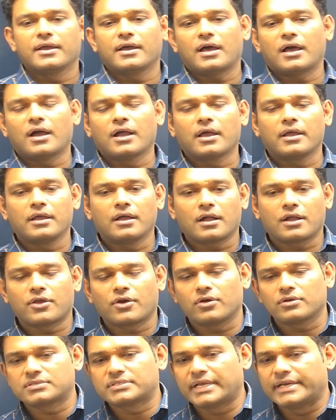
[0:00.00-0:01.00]

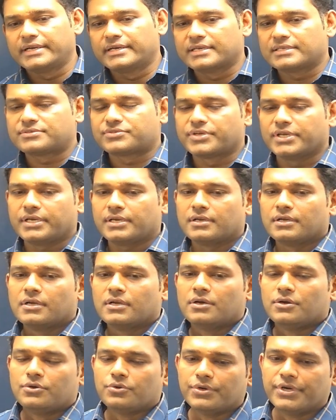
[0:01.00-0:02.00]
across the industry
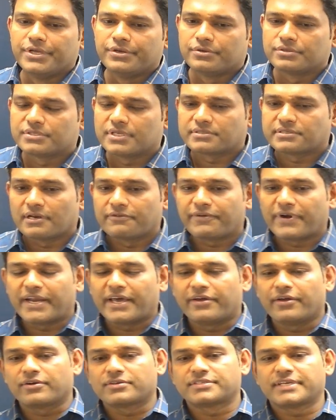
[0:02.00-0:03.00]
to reduce the sulfur
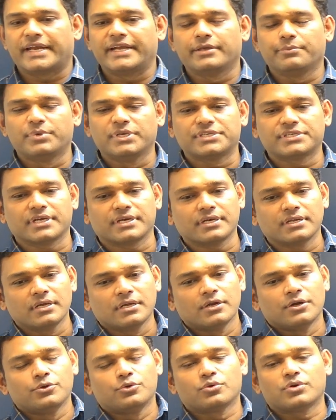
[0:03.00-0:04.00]
dioxide emission,
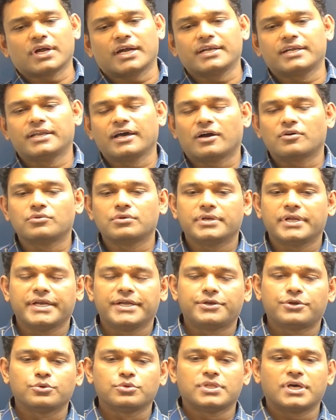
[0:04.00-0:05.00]
to cut down it
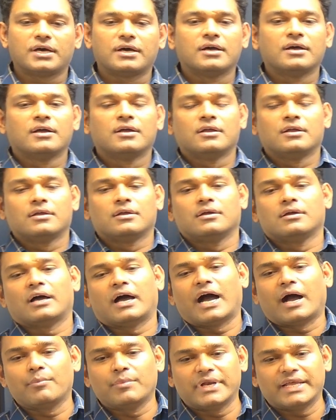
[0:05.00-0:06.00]
to the
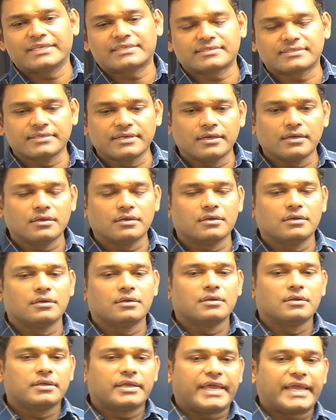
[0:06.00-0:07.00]
harmless
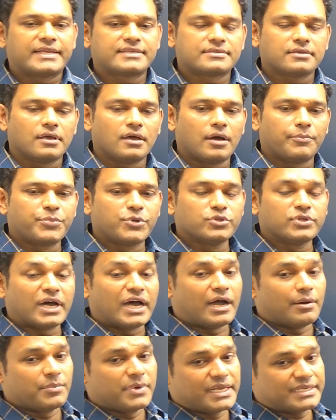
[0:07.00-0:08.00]

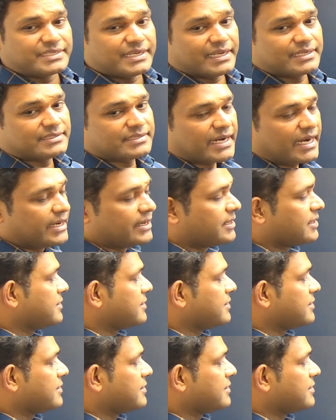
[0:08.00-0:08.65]
extent.